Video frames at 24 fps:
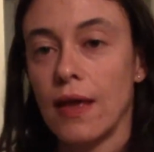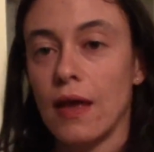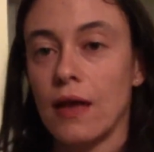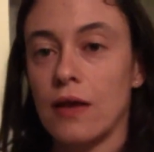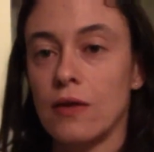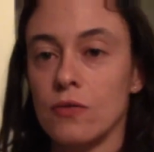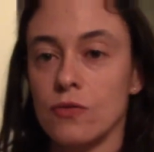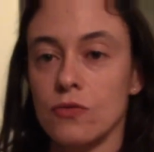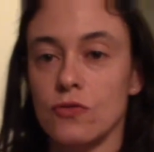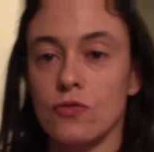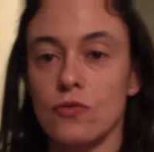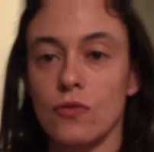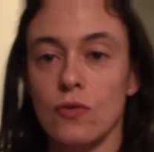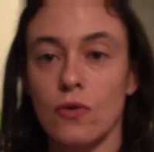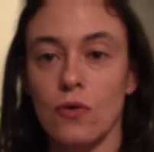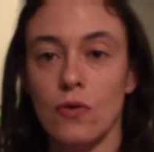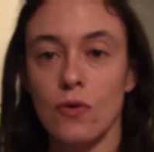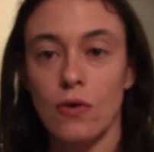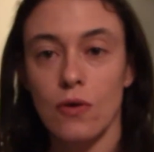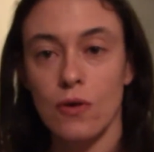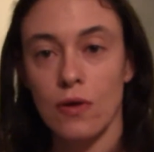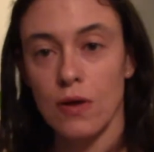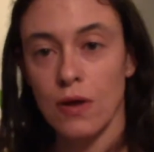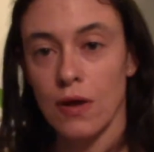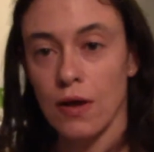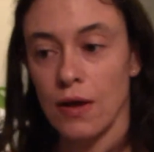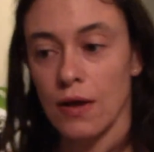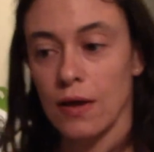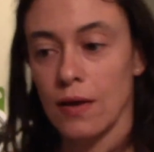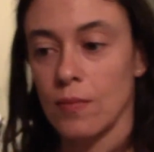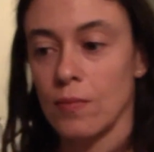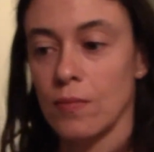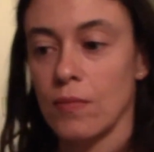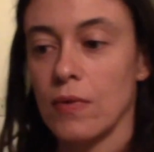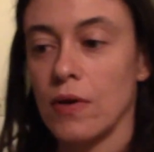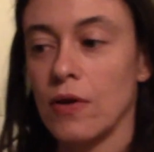and also
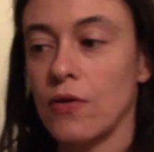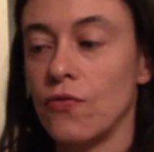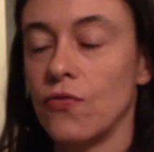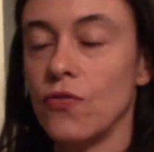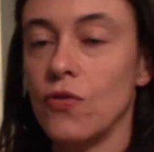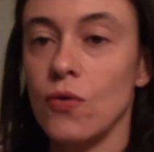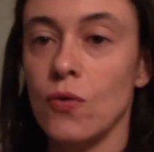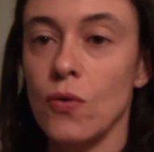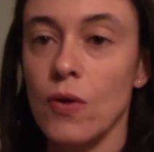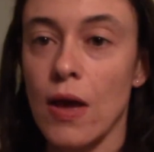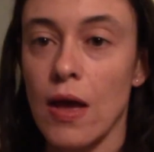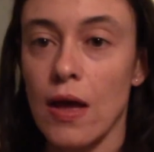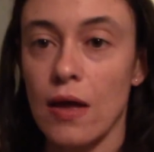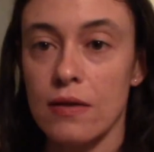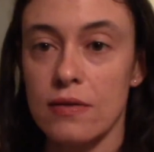if you add